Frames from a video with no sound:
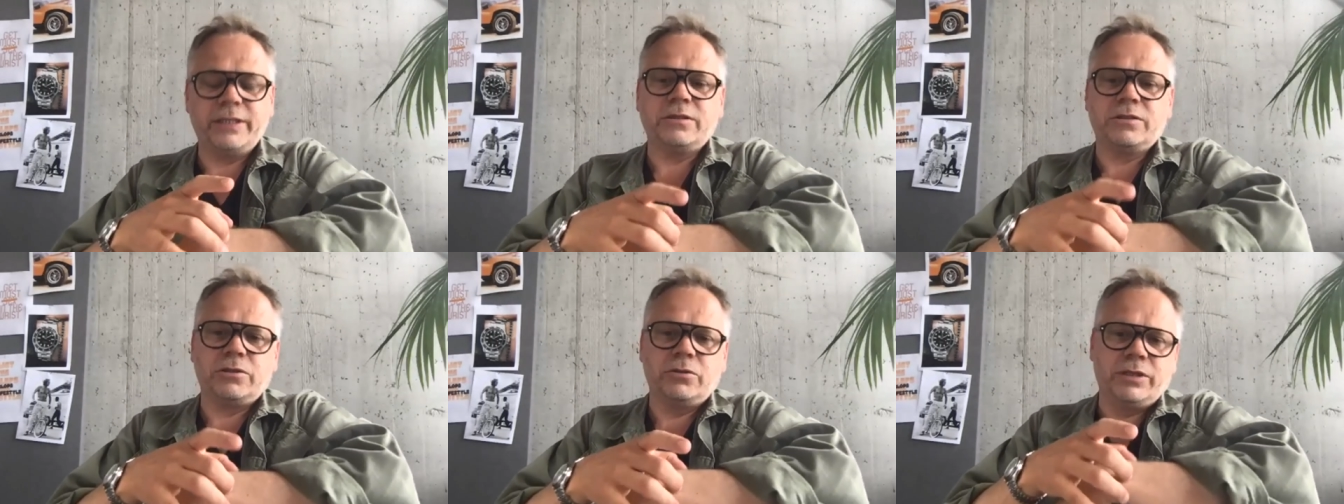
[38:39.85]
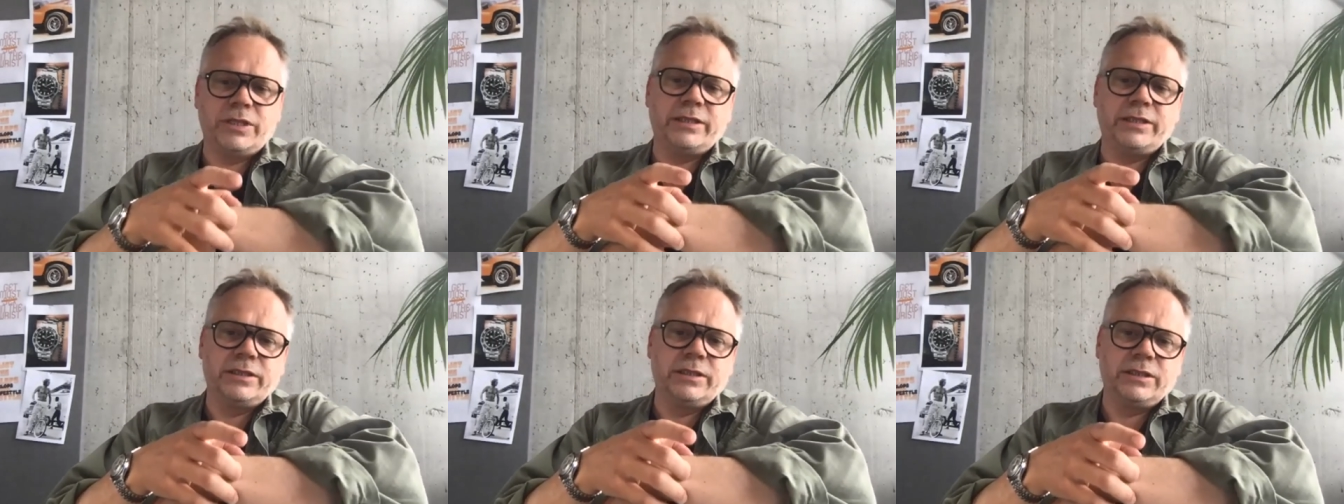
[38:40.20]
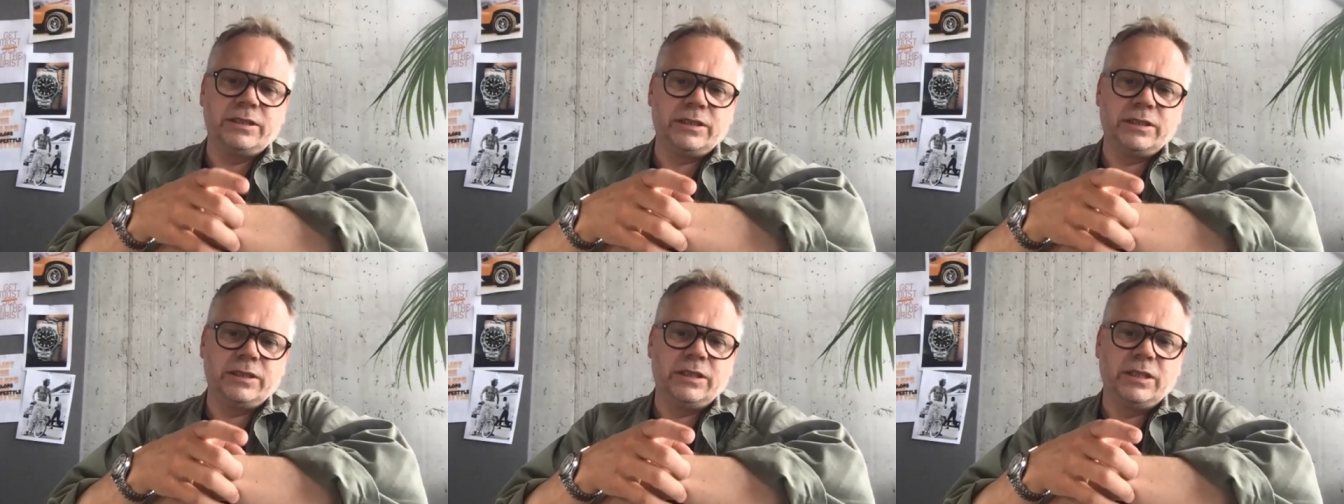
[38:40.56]
so it had a
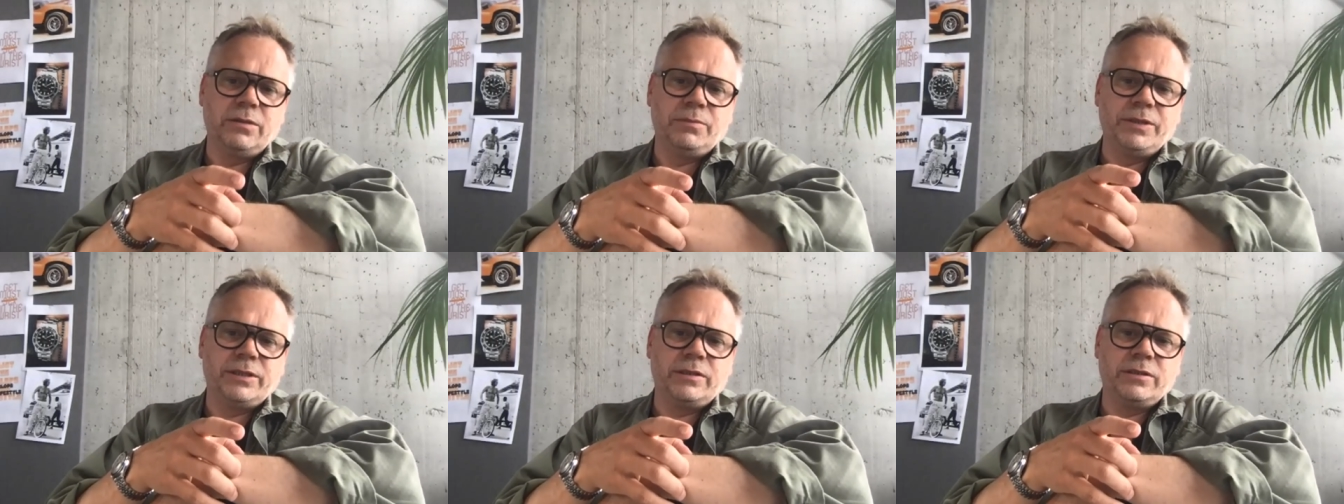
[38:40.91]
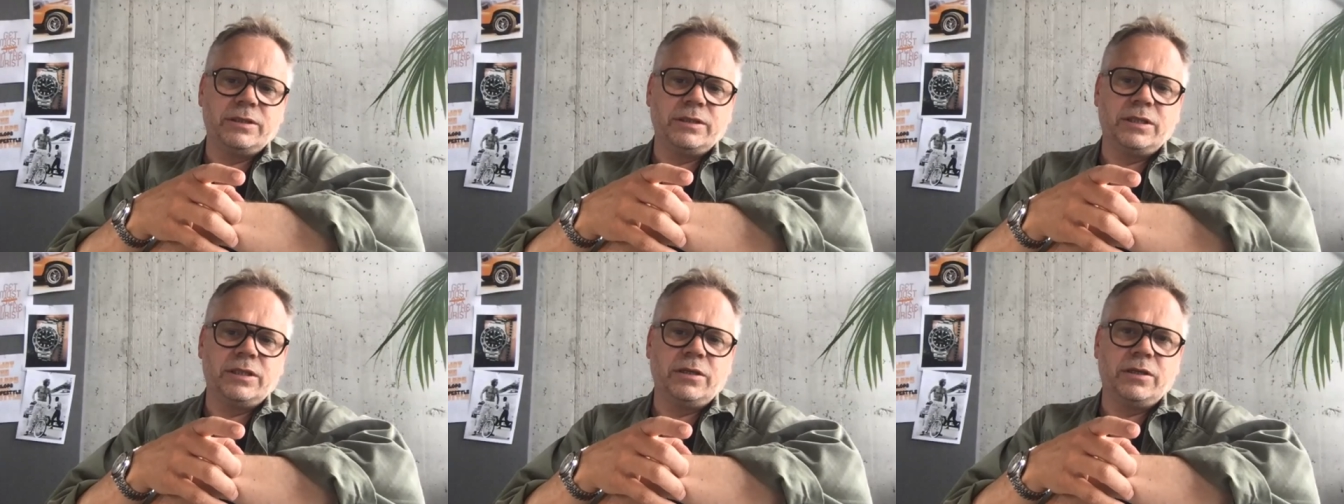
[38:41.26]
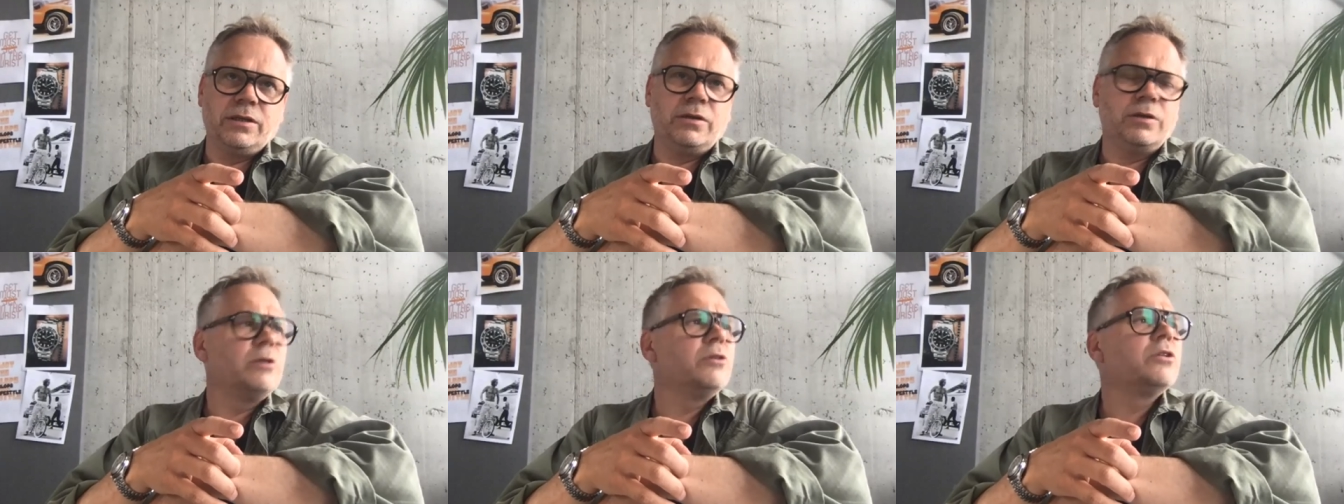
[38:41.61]
little bit uh,
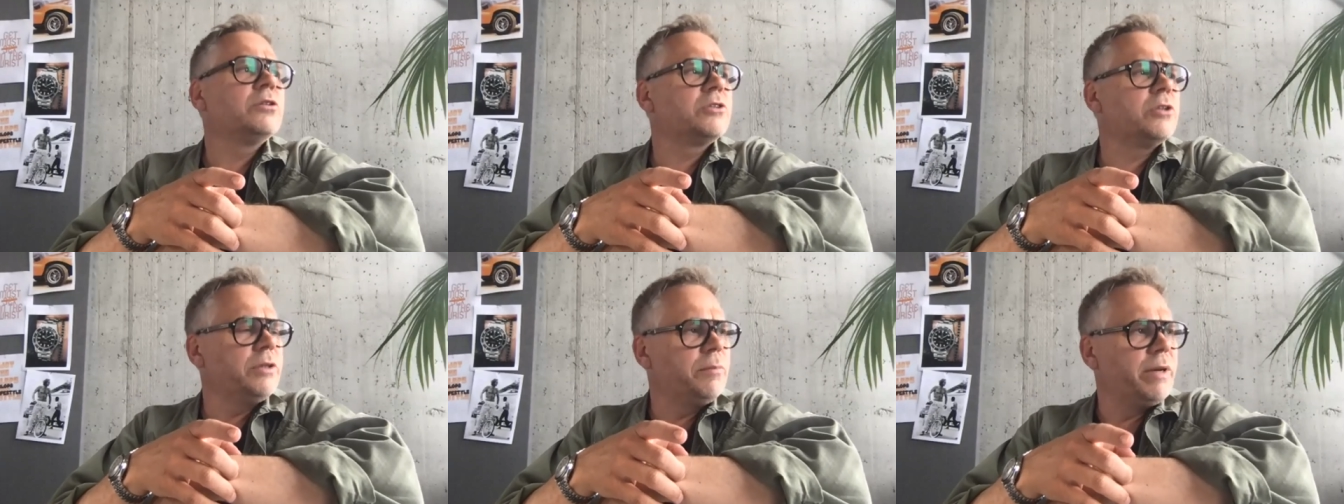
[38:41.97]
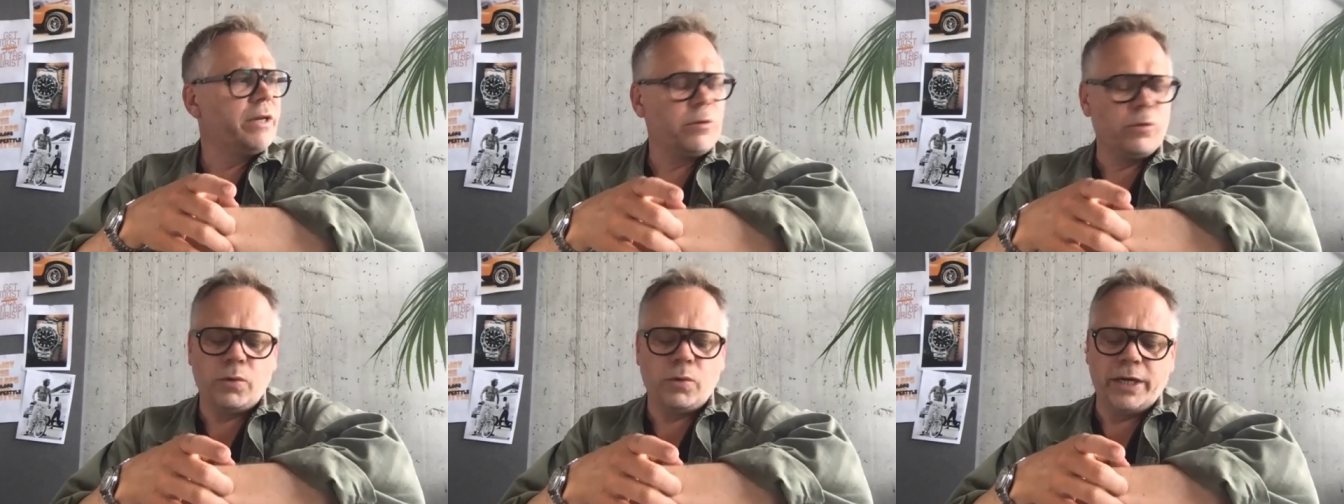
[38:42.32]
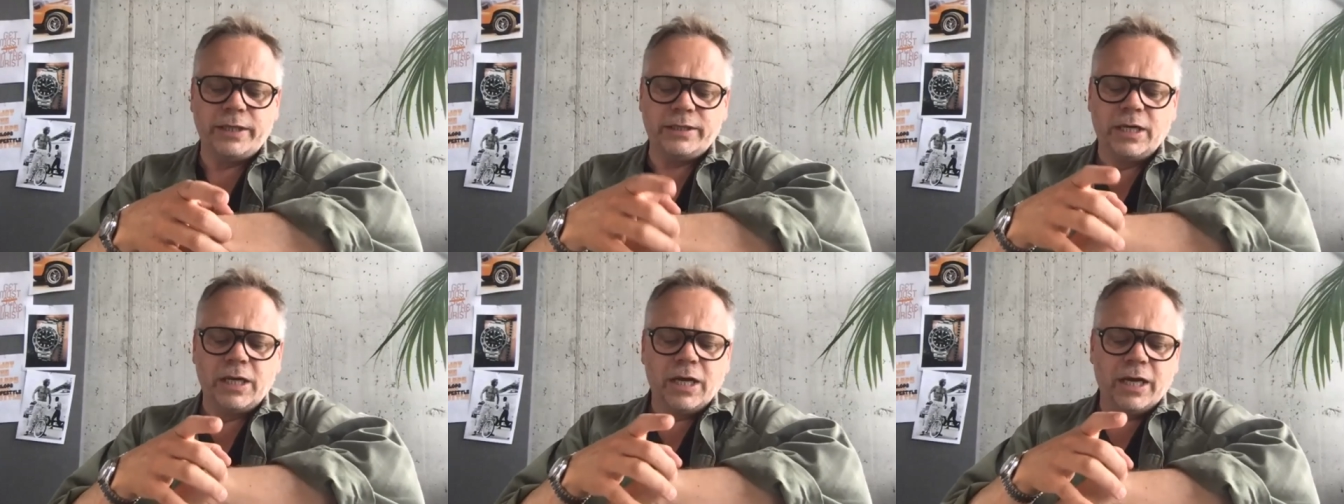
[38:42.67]
oh no sorry the manual wind.